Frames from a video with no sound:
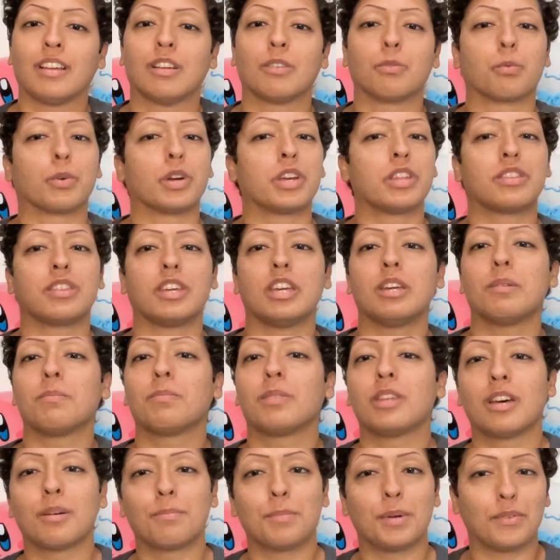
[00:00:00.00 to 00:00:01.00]
retheme
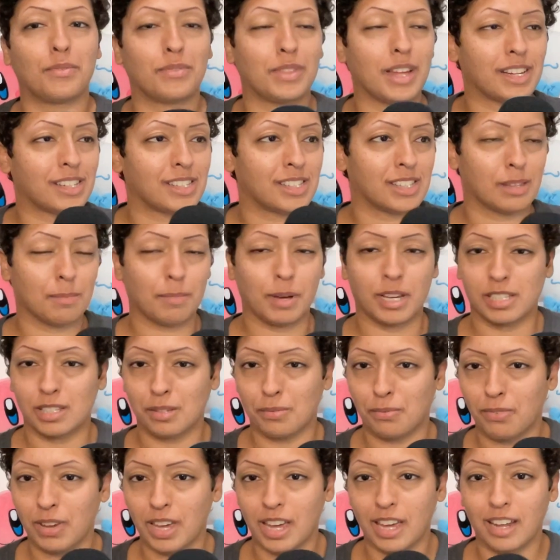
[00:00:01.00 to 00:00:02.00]
them if that's the best
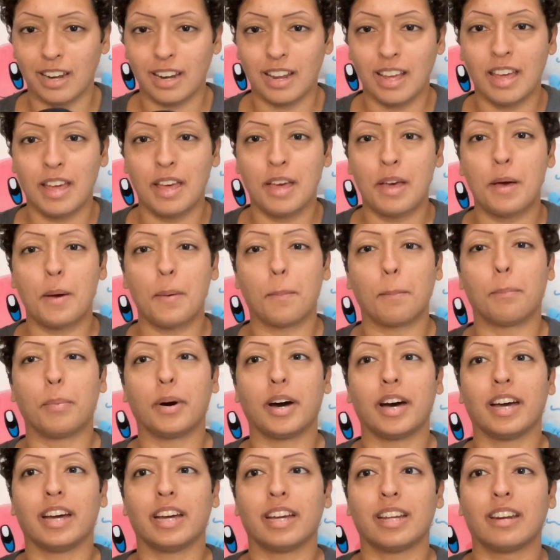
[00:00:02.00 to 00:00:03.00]
fit.
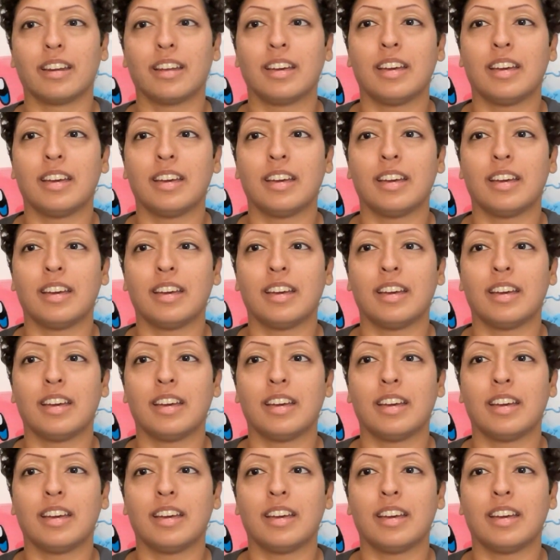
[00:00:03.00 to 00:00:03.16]
But